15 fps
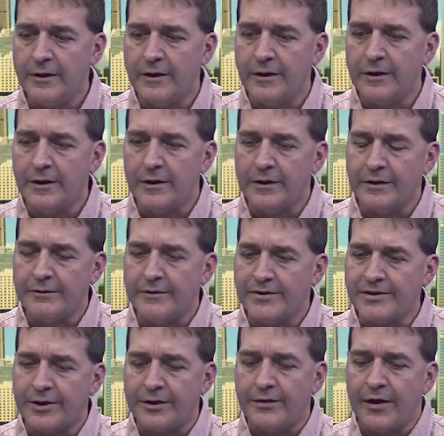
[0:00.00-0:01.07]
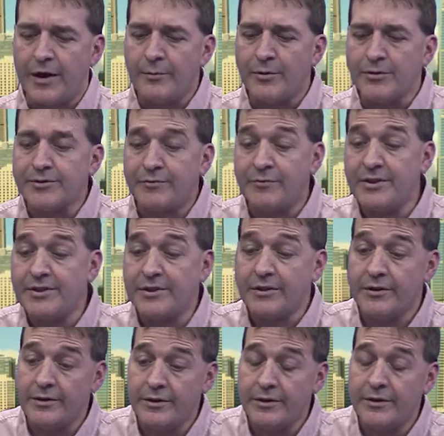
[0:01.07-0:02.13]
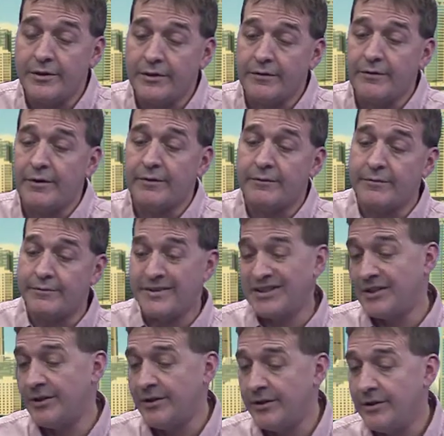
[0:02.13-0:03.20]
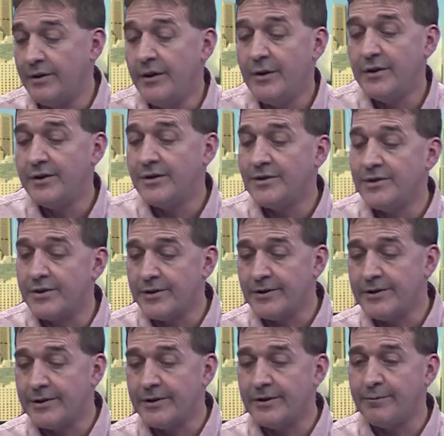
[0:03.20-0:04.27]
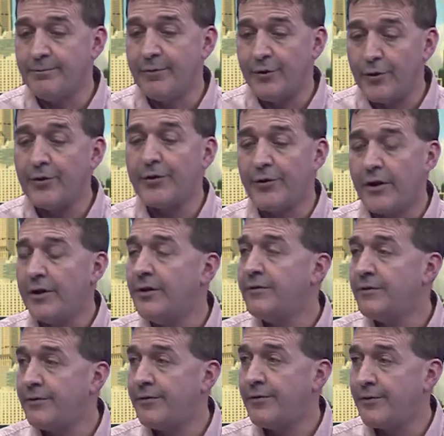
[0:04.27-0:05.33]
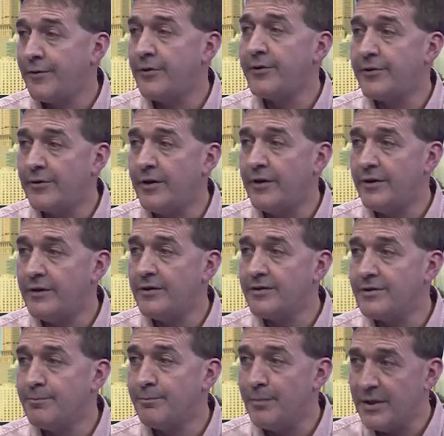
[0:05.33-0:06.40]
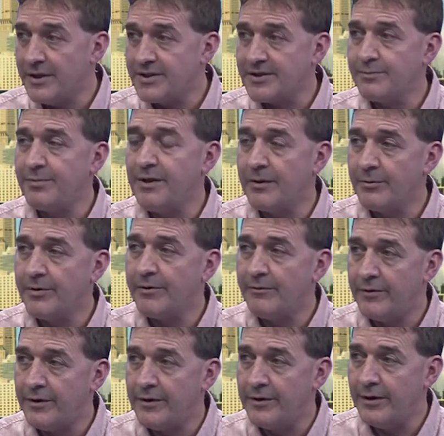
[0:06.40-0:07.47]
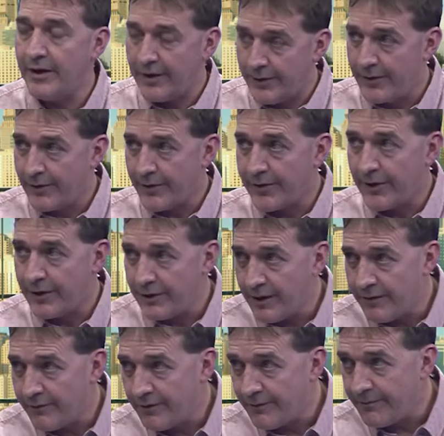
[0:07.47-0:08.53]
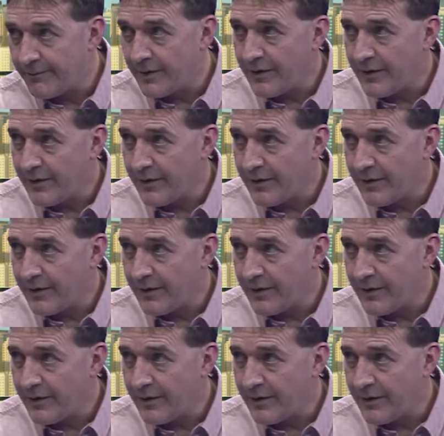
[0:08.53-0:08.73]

And uh, the study that I most recently have, have seen is that uh, third grade third graders must be able to read at a third grade level.